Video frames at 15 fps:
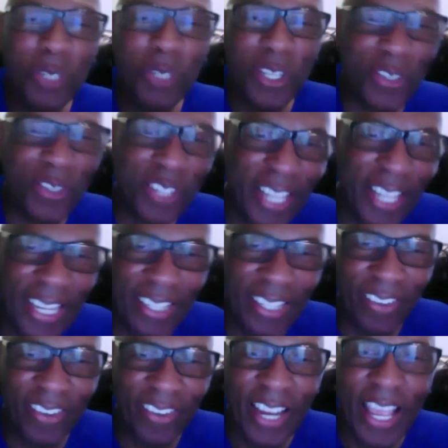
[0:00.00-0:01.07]
2 years
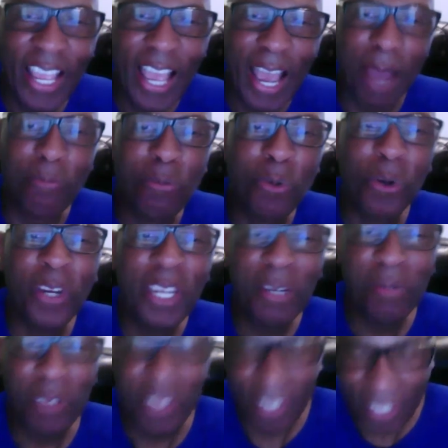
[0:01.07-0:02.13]
later, I'm
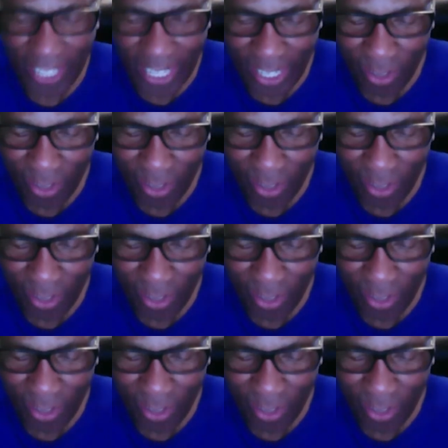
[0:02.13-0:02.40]
working with this